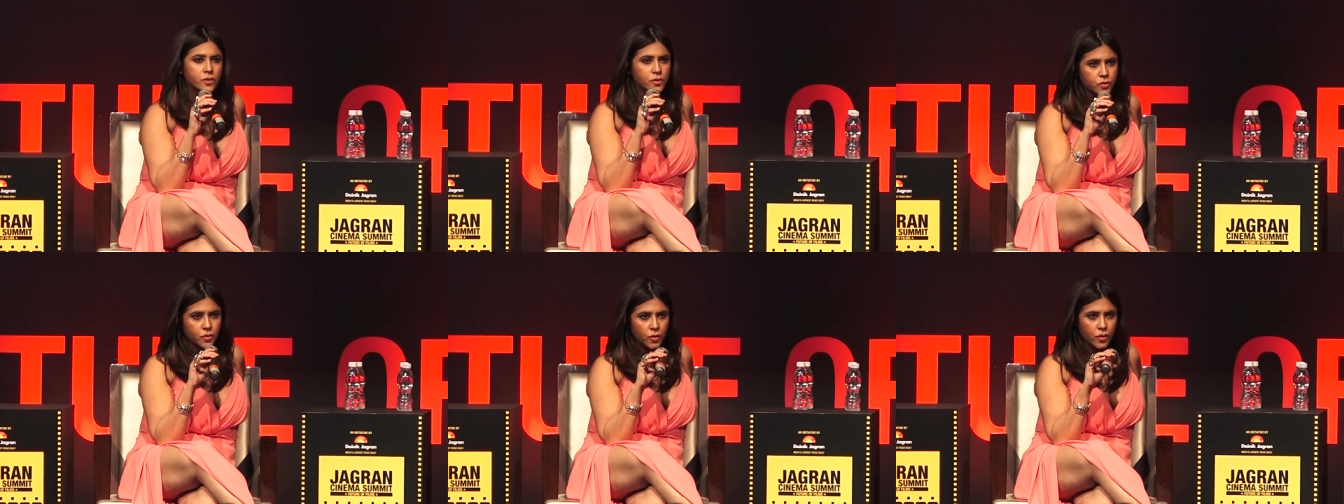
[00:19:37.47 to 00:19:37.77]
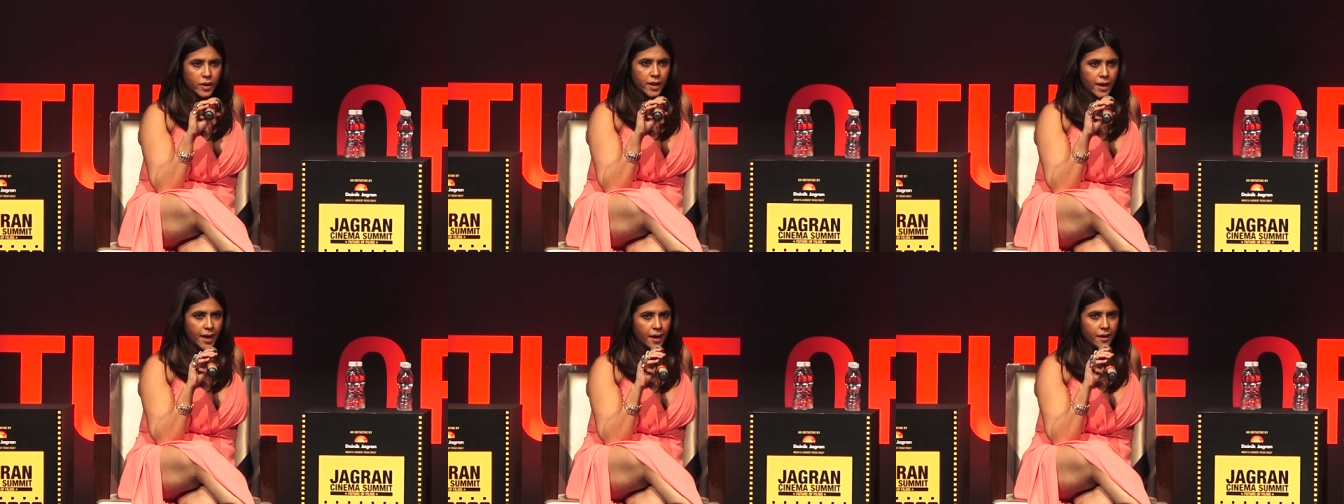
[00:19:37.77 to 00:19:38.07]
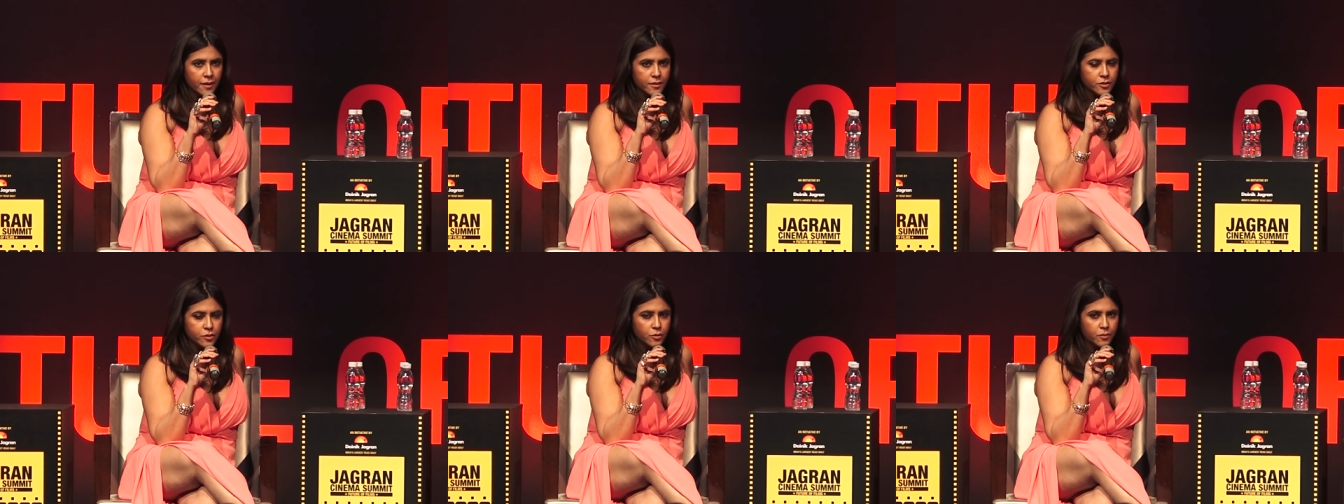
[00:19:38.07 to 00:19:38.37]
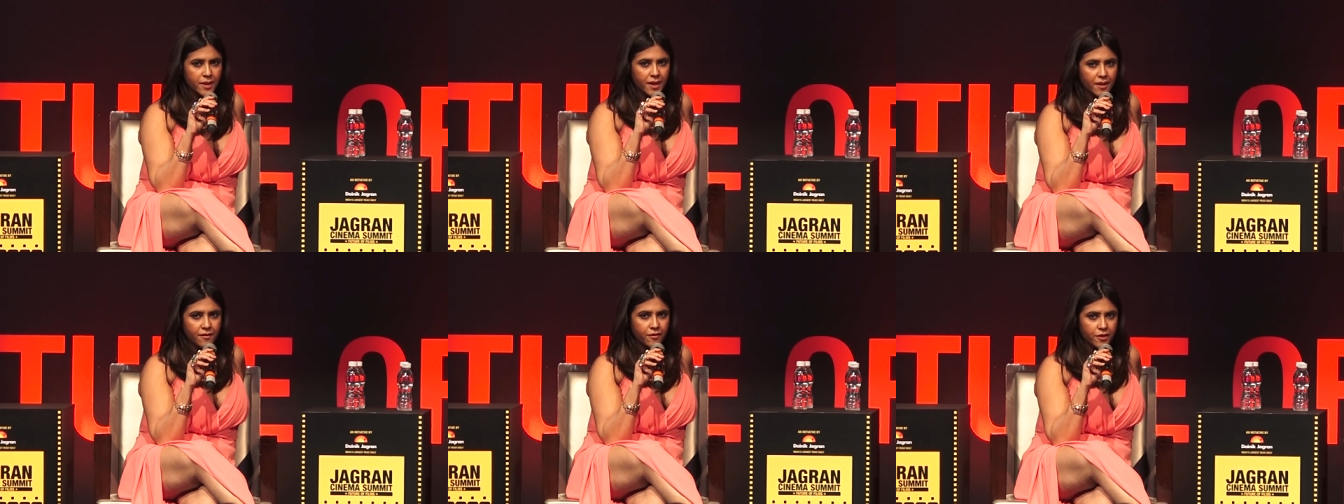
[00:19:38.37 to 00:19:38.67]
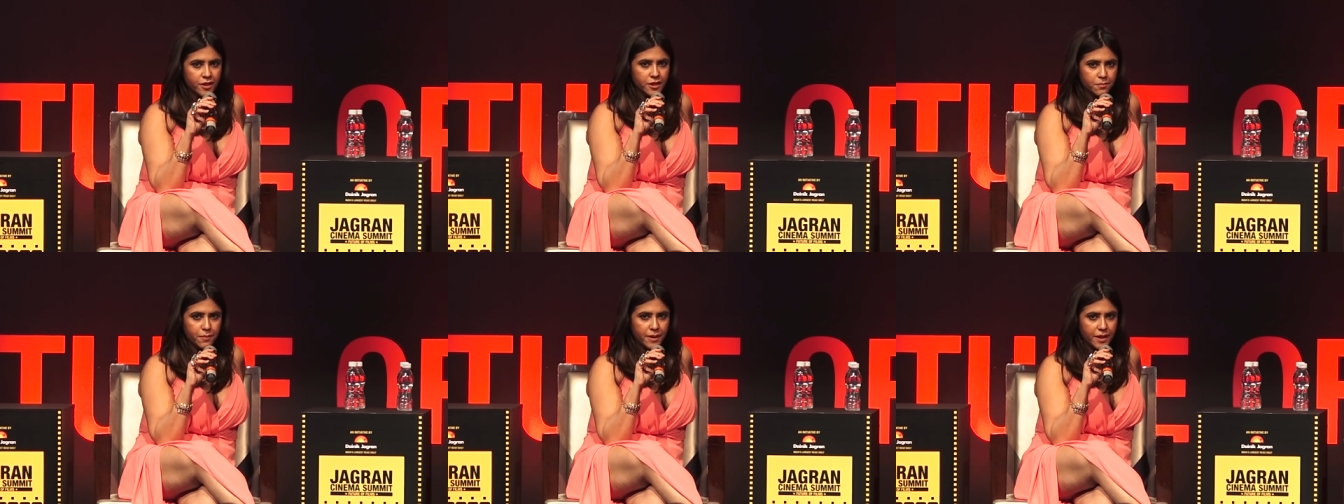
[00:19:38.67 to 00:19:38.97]
So yeah, so when I
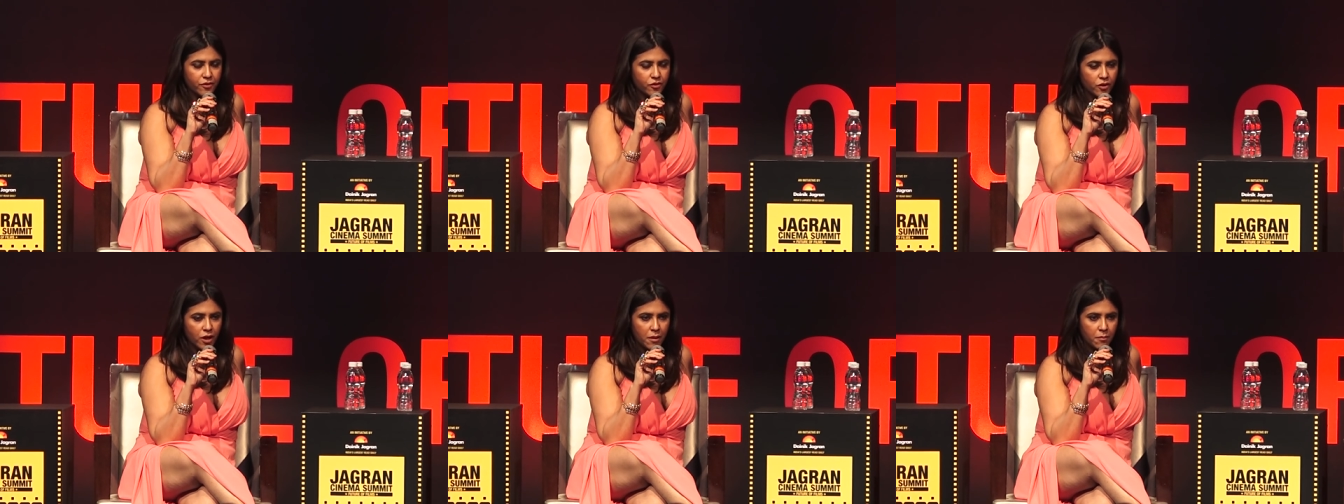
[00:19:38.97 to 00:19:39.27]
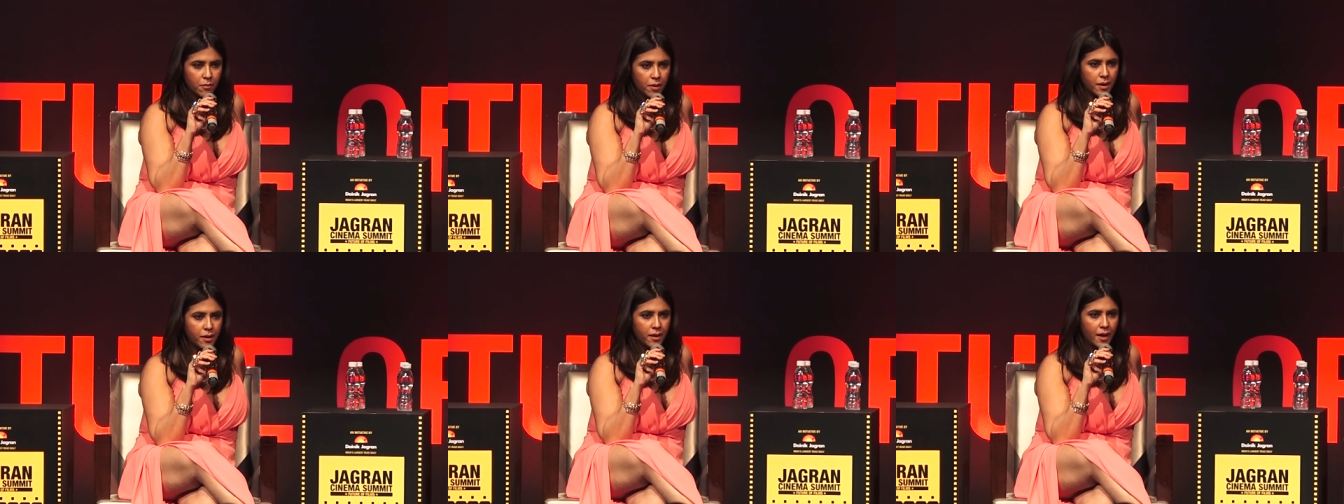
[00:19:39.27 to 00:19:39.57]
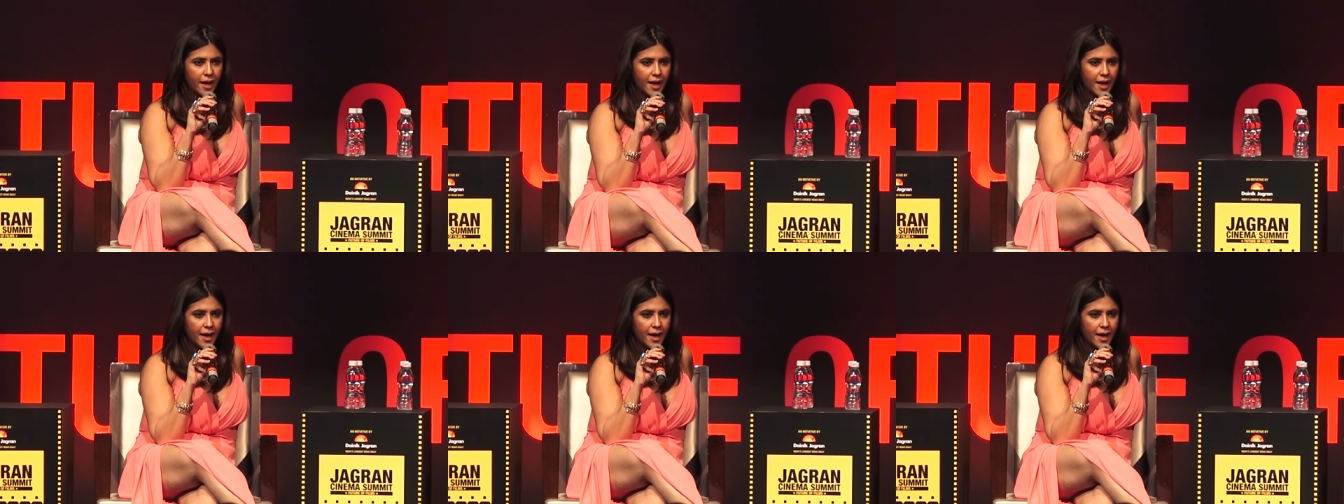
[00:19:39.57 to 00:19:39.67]
first made drama,